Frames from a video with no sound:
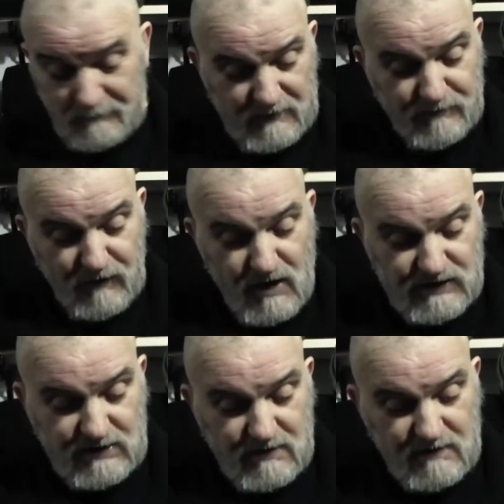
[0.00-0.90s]
floss
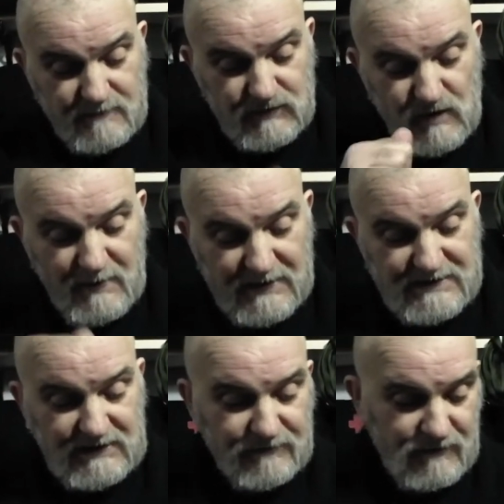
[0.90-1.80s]
for doing my
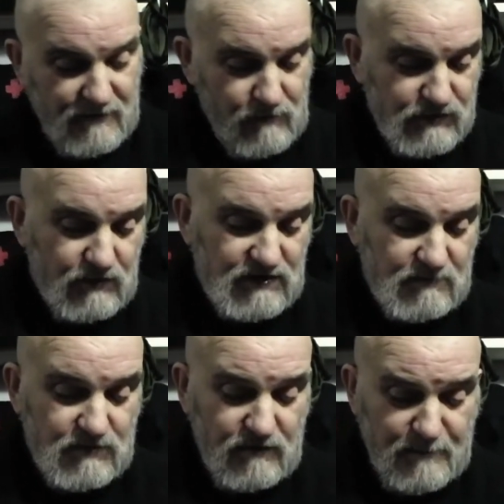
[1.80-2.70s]
teeth. I've also got some
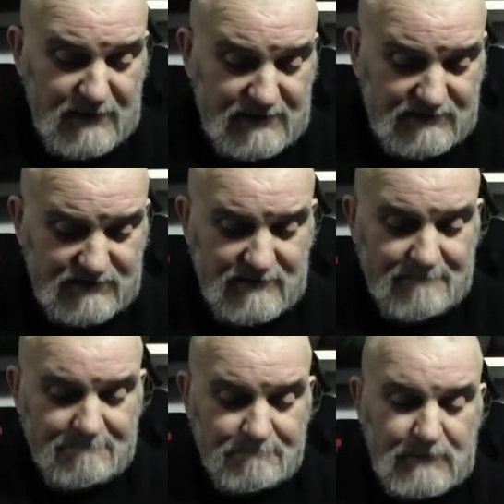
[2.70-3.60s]
toothpicks
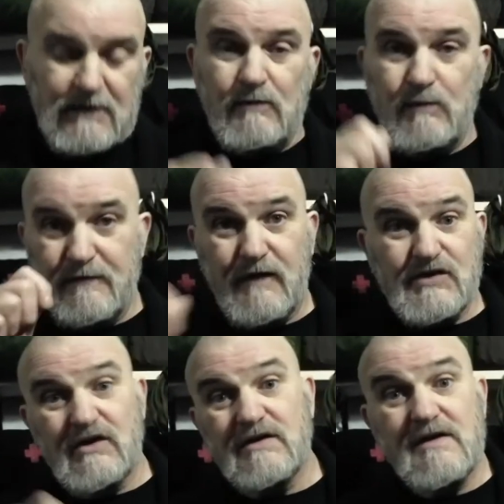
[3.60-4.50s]
with floss
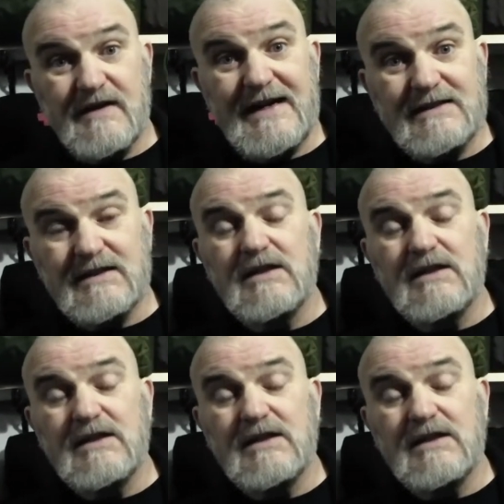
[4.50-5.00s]
on the other end,